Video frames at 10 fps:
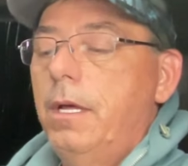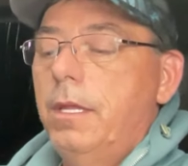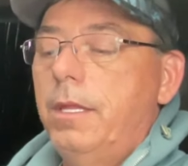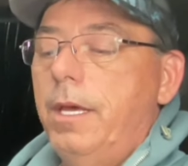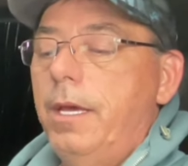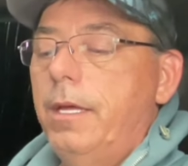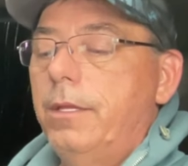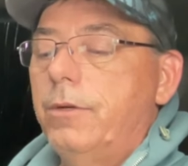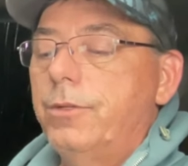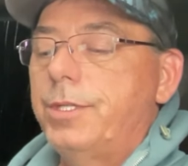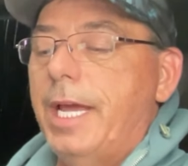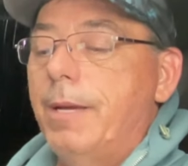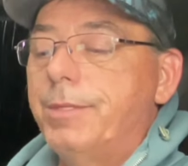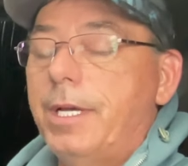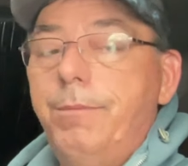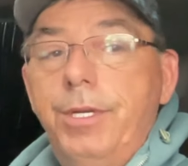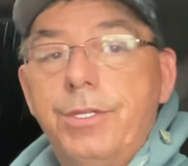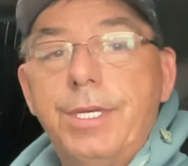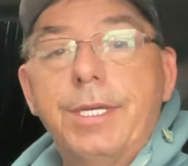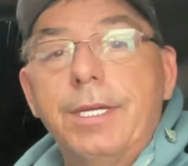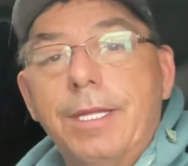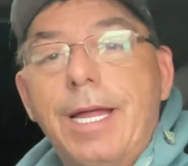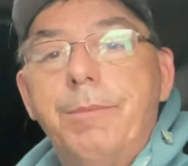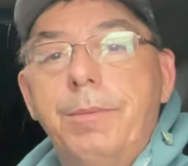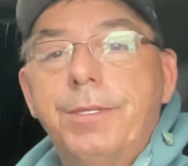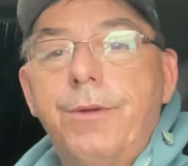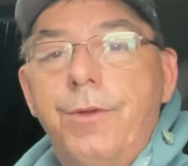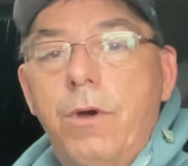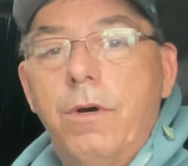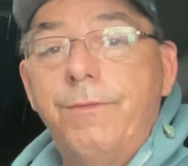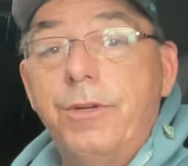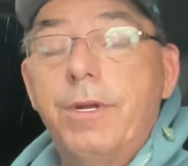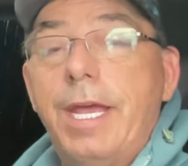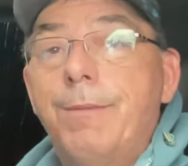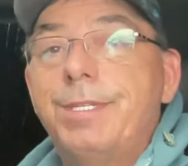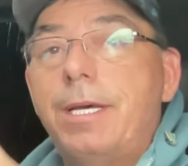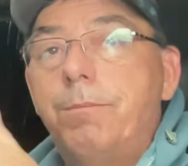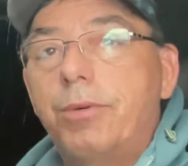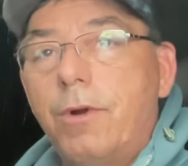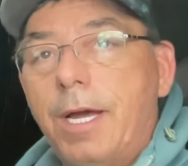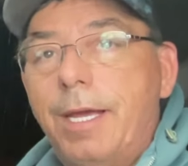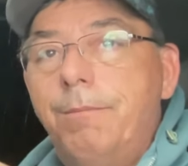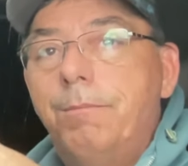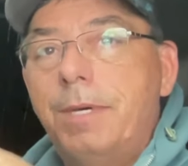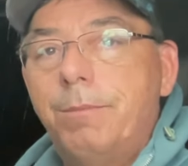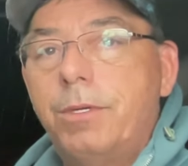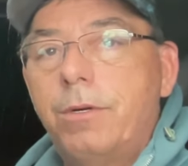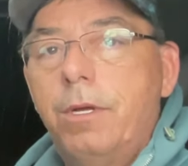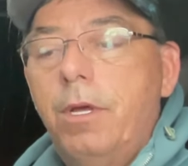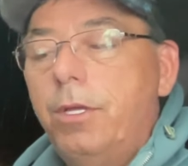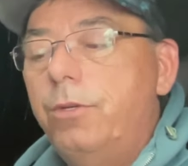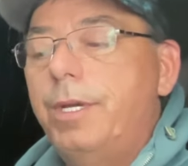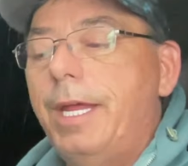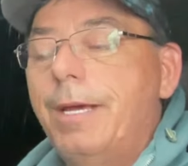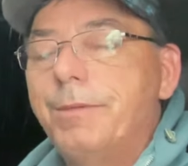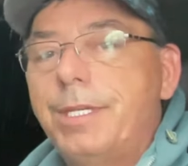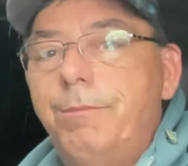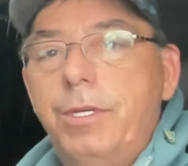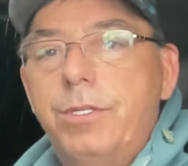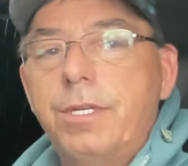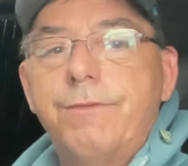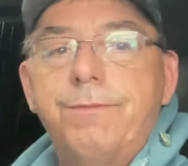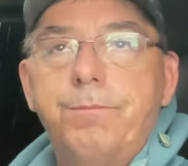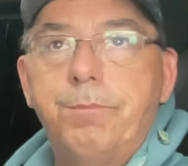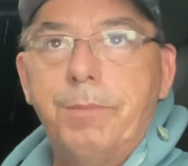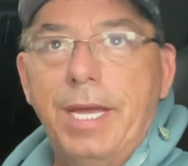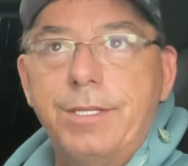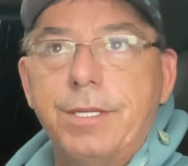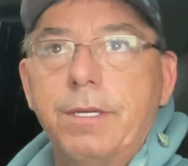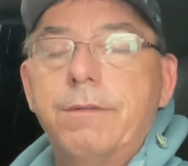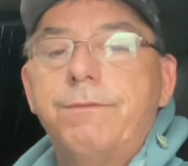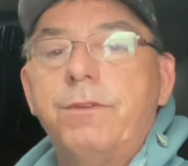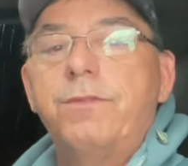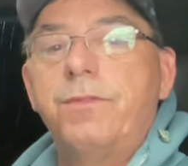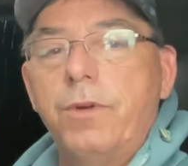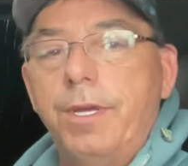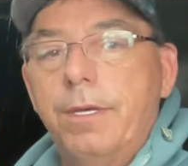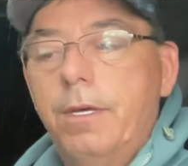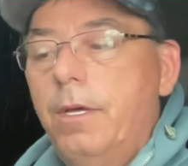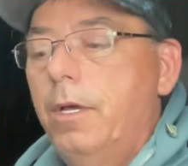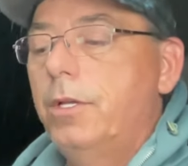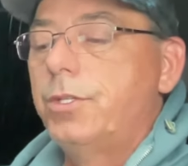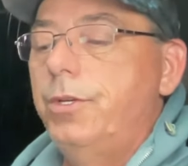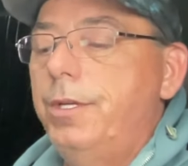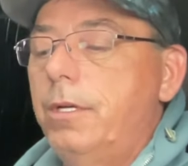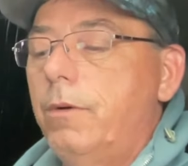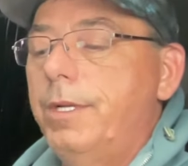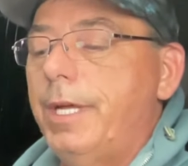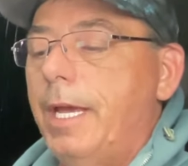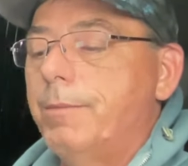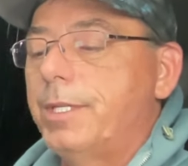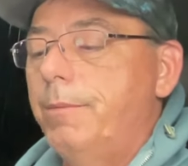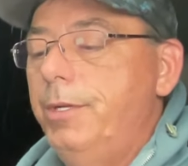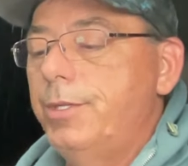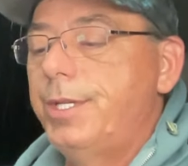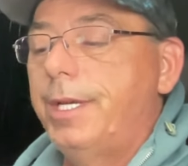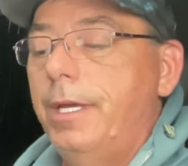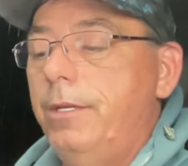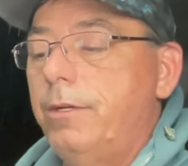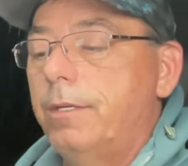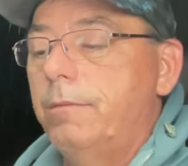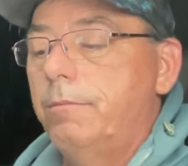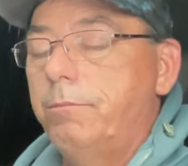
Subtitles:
Then there's Amazon Music, and a lot of people don't know, if you're an Amazon Prime member, you get Amazon Music Basic for free. So you can go into Amazon Music and you can